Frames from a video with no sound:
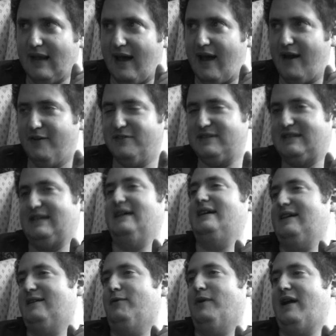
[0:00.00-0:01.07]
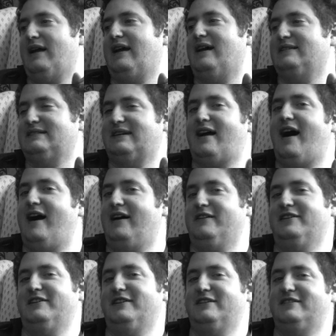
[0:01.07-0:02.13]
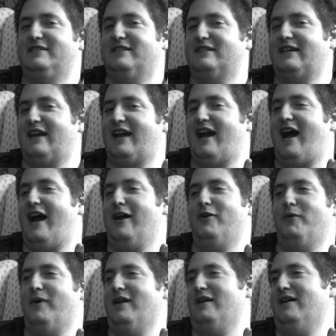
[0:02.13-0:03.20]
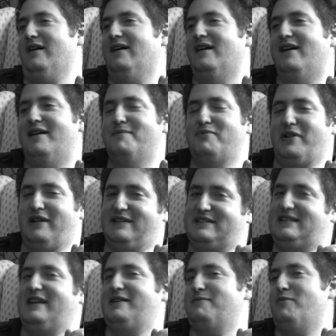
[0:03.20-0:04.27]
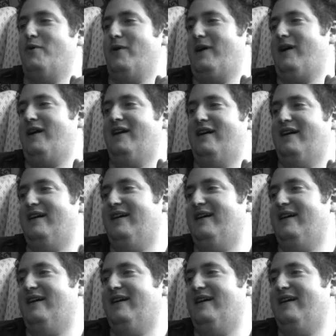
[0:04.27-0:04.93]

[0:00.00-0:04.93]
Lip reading: I was like, when I got to college, I was like, I don't want to play this anymore.